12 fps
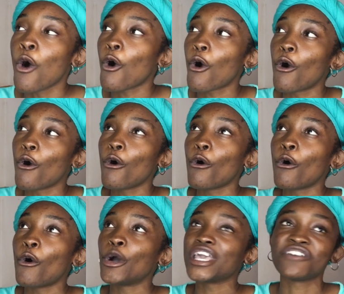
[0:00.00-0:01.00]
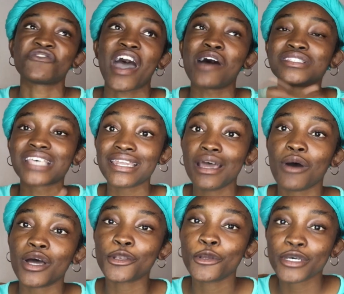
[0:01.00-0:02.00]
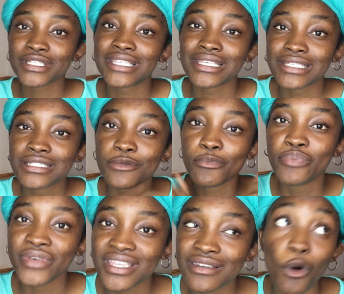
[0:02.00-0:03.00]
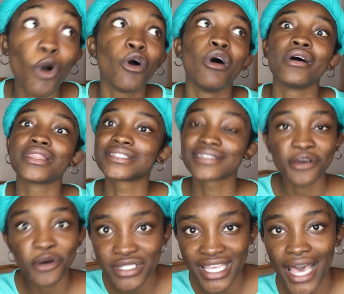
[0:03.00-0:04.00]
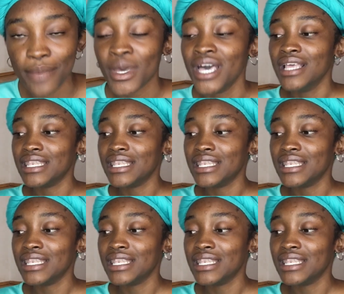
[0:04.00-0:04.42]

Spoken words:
or if outside our doors there's a bin all the single time.